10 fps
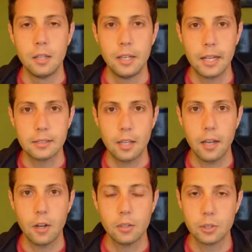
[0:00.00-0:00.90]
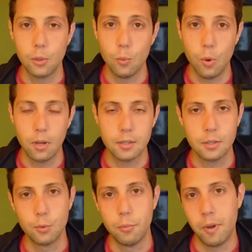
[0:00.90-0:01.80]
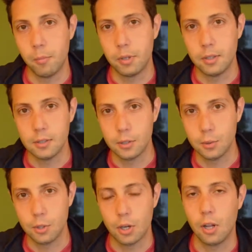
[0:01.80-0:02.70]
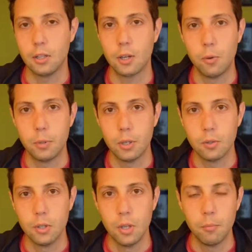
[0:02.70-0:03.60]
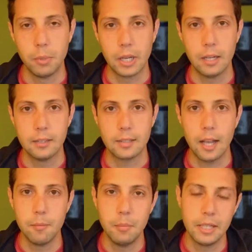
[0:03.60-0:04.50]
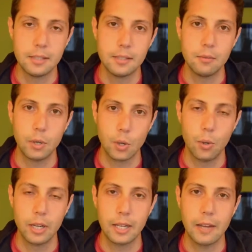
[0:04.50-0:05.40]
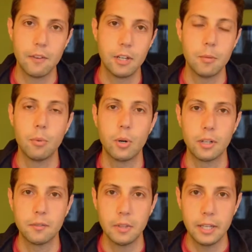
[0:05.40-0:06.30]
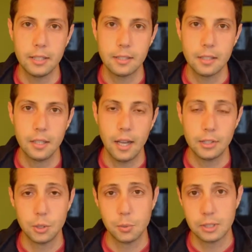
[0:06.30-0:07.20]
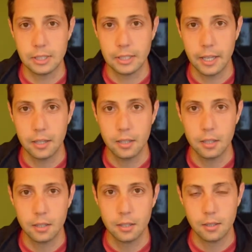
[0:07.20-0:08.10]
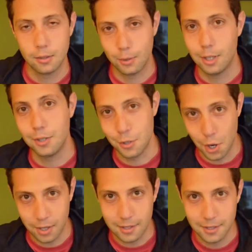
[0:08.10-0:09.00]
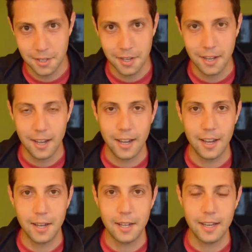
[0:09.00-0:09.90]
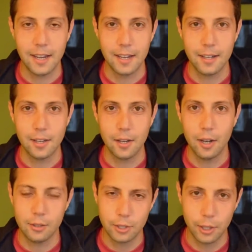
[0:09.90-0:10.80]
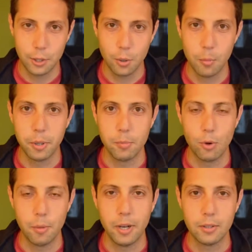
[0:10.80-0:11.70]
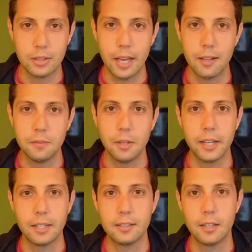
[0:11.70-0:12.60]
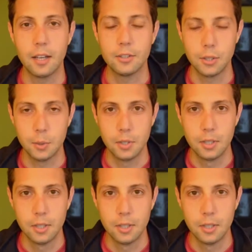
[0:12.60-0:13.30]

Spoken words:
Next, I also want to remember to turn on the GoPro, because I missed recording a very important flight, as you will see later, or not, and I'll tell you a bit more about that flight soon.